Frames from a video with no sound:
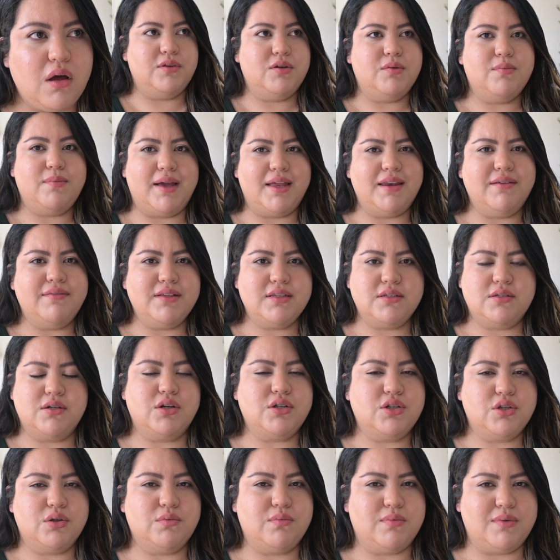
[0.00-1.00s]
You might even
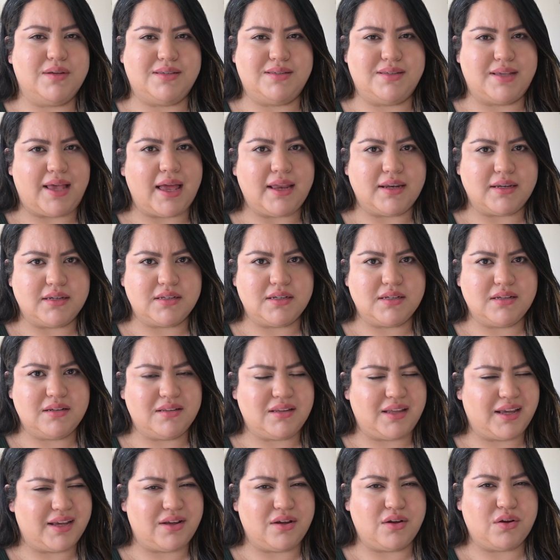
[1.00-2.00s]
start to resent
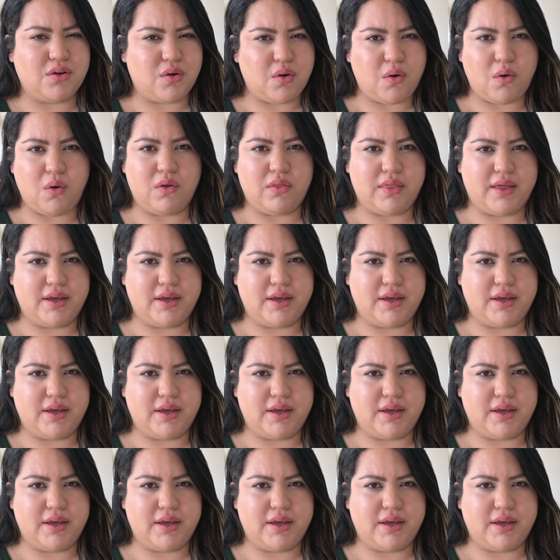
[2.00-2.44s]
like a goal